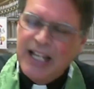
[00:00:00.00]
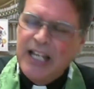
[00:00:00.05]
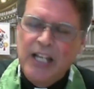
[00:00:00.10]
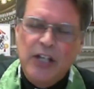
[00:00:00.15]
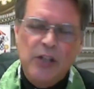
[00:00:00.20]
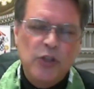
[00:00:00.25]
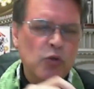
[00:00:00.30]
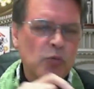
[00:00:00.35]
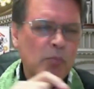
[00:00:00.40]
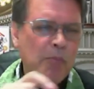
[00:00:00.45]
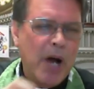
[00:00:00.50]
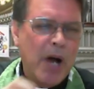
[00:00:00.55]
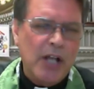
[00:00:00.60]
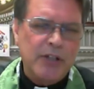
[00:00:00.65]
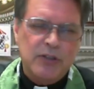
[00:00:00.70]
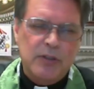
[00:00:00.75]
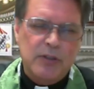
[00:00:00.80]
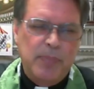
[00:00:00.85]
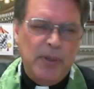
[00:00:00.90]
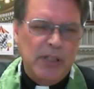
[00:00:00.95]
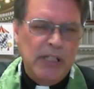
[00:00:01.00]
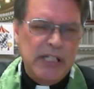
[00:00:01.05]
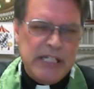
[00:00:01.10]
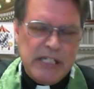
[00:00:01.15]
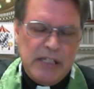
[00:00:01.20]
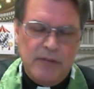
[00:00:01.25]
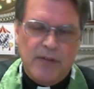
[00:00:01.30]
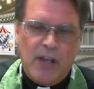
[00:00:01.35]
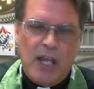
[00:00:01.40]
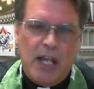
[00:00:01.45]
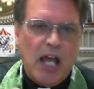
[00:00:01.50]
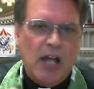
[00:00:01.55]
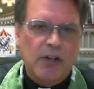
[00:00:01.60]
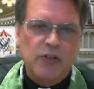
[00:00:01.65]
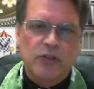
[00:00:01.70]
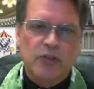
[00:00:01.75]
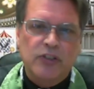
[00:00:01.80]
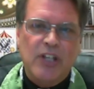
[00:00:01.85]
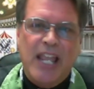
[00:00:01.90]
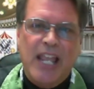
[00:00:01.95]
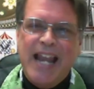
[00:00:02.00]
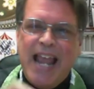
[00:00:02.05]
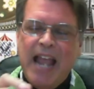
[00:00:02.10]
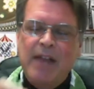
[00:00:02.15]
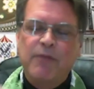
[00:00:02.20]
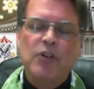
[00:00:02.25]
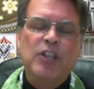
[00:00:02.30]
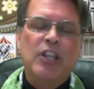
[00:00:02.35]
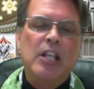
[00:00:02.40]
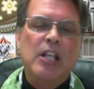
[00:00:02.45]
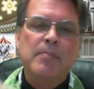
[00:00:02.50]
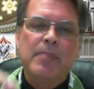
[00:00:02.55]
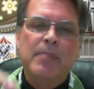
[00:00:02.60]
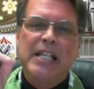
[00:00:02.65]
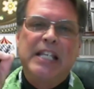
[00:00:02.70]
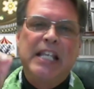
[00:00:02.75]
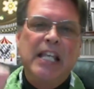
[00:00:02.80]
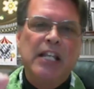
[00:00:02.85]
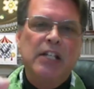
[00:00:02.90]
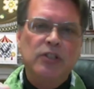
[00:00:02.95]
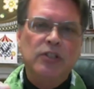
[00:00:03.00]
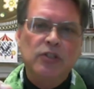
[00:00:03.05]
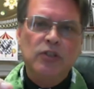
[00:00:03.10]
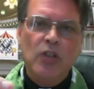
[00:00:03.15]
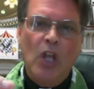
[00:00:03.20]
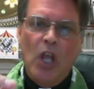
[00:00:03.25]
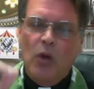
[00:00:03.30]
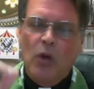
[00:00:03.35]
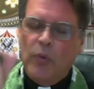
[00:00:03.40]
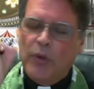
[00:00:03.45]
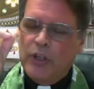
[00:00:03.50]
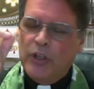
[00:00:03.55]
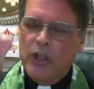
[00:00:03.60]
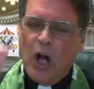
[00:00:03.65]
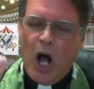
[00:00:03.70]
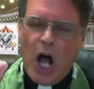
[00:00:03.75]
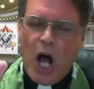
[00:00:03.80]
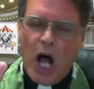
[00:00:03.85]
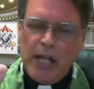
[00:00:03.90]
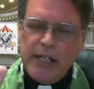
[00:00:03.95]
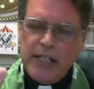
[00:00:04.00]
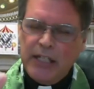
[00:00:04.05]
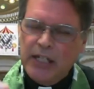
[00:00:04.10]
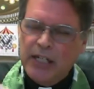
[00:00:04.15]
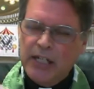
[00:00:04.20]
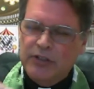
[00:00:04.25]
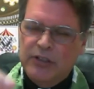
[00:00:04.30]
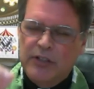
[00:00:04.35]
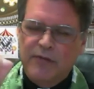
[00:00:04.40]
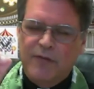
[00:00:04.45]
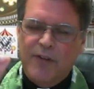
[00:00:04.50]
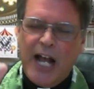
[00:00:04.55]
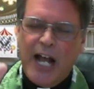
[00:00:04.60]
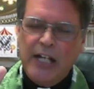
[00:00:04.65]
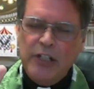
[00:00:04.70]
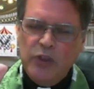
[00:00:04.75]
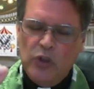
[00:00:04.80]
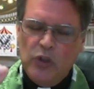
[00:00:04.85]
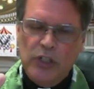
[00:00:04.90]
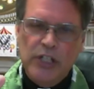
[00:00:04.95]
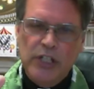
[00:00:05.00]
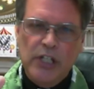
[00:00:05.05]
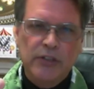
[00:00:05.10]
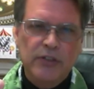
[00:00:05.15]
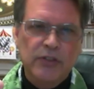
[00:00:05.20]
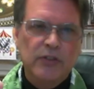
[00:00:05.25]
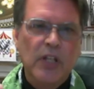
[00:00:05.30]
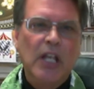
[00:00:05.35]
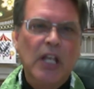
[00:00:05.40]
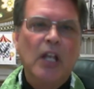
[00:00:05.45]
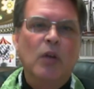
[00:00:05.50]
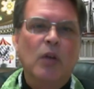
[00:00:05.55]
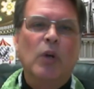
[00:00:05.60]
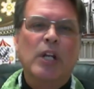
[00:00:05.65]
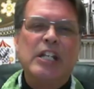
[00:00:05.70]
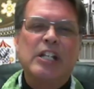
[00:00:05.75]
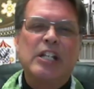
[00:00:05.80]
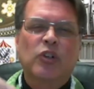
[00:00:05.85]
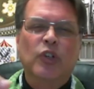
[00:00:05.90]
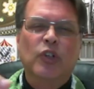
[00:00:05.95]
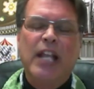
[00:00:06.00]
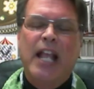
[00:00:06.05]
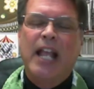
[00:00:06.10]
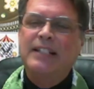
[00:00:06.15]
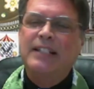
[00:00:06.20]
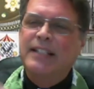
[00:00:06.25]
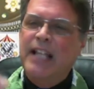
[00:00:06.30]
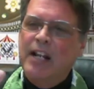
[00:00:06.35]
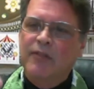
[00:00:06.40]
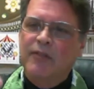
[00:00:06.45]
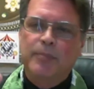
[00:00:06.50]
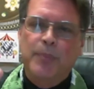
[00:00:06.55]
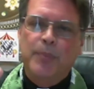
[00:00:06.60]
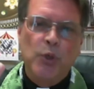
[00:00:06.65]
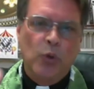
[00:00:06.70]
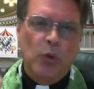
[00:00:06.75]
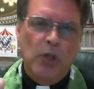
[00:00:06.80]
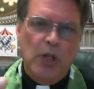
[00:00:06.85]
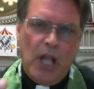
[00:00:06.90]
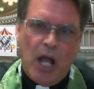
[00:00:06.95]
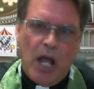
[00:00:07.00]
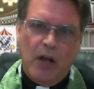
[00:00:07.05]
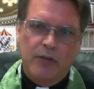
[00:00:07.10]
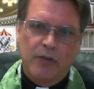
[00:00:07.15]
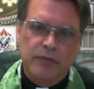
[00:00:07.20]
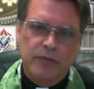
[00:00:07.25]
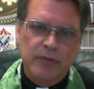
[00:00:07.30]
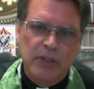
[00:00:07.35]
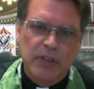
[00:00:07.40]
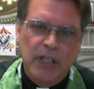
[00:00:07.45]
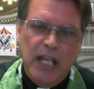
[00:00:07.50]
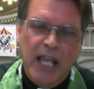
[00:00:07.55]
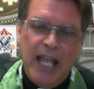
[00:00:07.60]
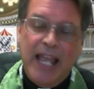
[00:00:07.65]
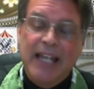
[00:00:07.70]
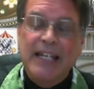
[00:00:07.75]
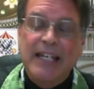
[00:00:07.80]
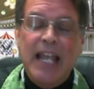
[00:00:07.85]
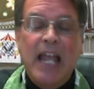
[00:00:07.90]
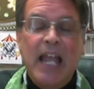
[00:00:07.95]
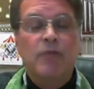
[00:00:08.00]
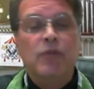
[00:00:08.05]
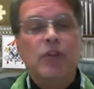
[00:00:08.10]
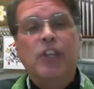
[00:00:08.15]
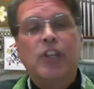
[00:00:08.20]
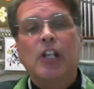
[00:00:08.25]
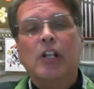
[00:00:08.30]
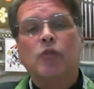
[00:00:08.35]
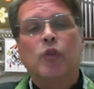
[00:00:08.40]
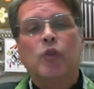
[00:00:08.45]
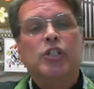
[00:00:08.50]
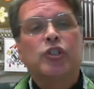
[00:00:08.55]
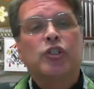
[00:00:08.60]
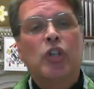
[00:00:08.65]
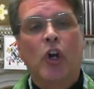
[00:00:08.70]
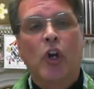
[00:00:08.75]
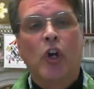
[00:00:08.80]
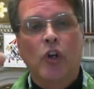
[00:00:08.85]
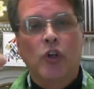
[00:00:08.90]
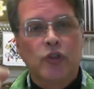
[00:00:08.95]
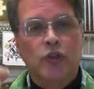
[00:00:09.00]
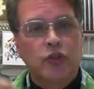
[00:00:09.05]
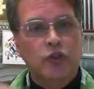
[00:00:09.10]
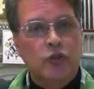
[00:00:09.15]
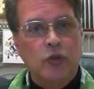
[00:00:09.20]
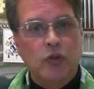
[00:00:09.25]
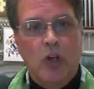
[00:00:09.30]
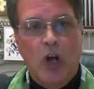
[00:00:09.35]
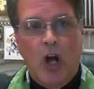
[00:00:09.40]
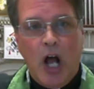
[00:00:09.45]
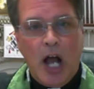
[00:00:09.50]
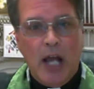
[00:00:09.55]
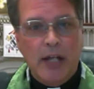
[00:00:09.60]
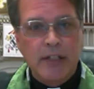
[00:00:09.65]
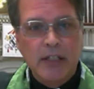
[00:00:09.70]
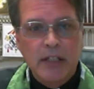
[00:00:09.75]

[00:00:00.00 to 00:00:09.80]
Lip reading: you must believe and understand everything begins with God in his divine goodness, where he creates out of pure love, and everything returns to God,